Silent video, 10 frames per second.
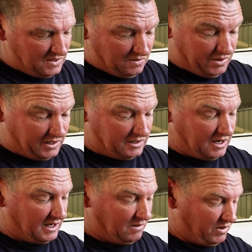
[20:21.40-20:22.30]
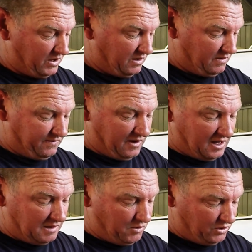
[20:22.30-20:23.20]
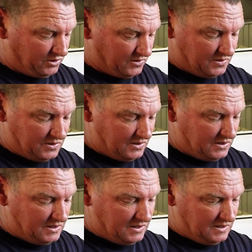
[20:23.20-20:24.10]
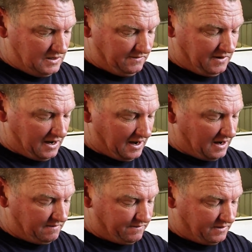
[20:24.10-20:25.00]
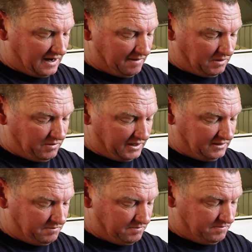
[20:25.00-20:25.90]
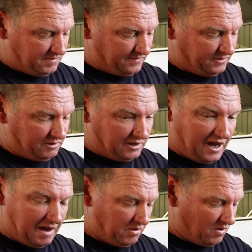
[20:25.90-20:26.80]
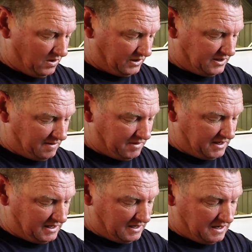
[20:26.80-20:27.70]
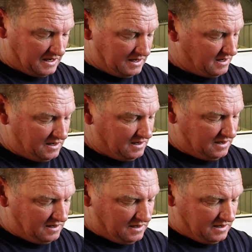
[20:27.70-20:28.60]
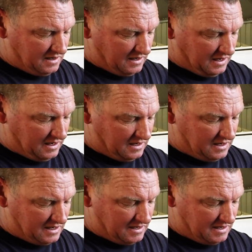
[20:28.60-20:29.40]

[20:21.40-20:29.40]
or you can take it with you if you're out the bush, if you're out hunting for a couple of weeks, if you're in Cape York or something, and